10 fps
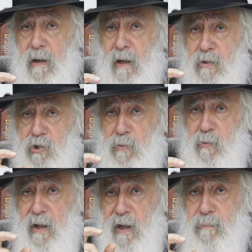Hashem
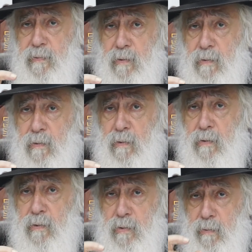will help you
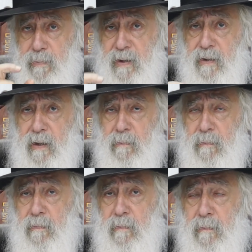to beat
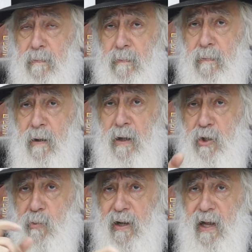him, and
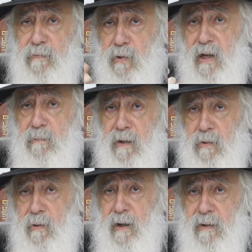you will have your enemy in
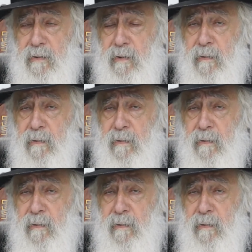your hand.